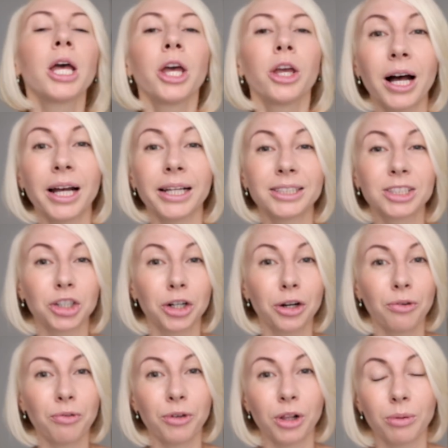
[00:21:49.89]
I
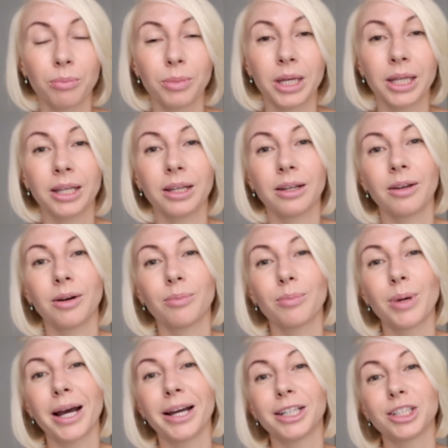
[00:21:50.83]
started filming
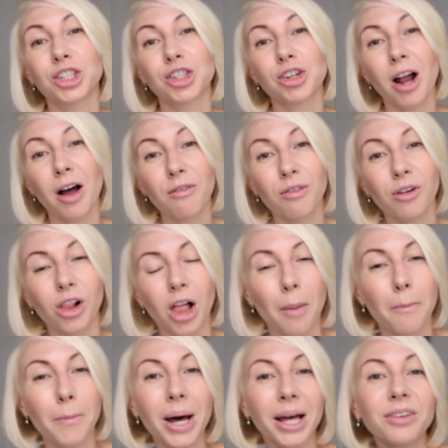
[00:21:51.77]
my travel
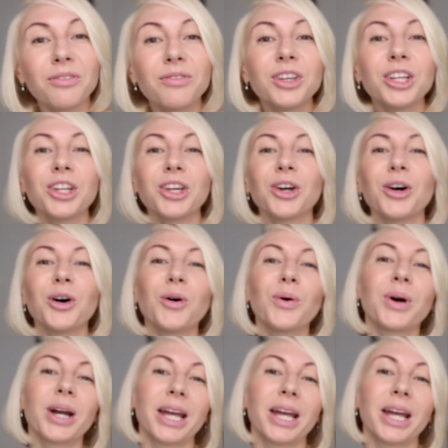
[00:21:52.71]
Amman video,